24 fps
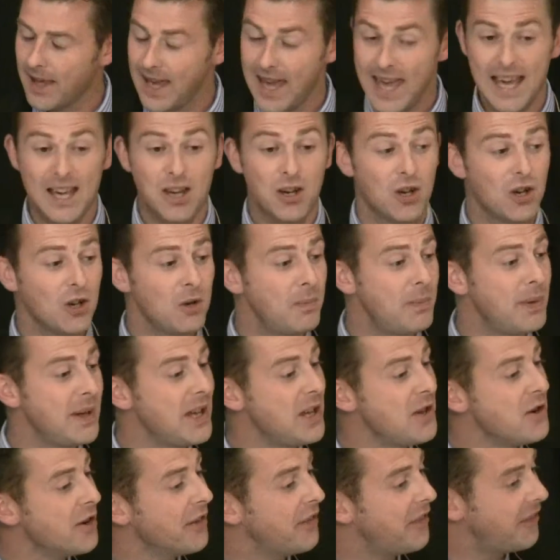It could be
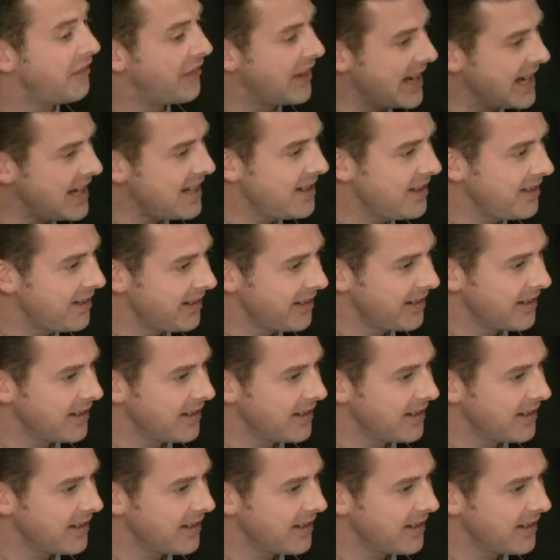your faith.